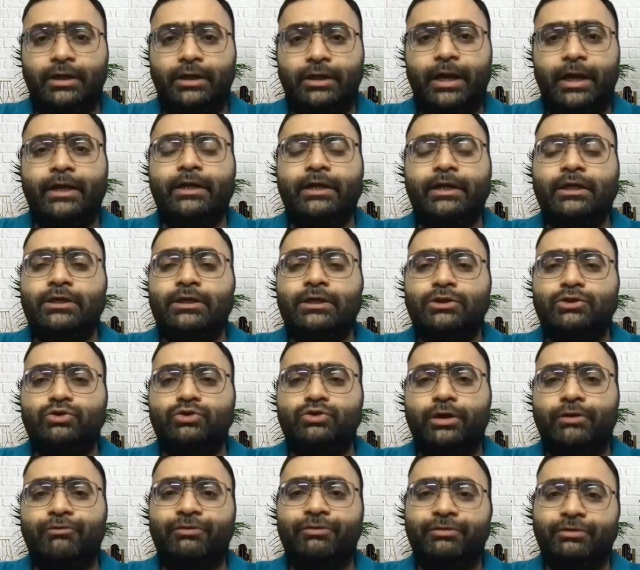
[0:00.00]
right? So
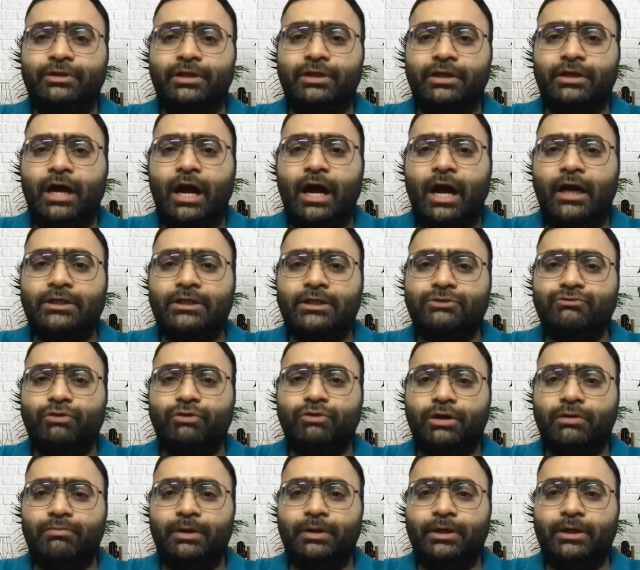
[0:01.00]
if the card is
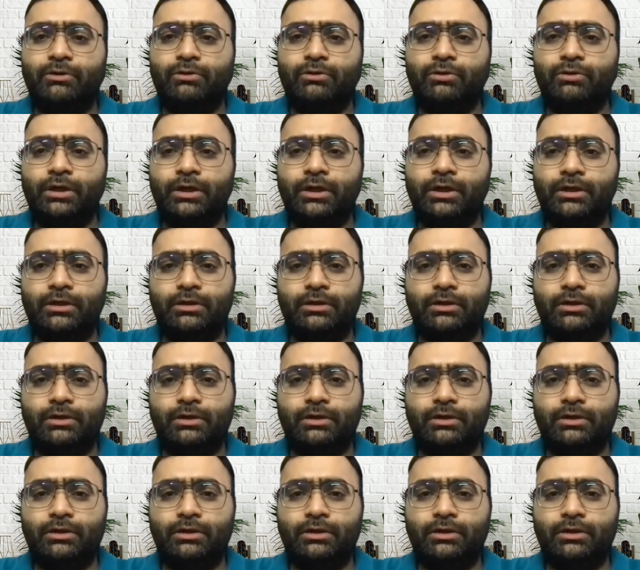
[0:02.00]
for a particular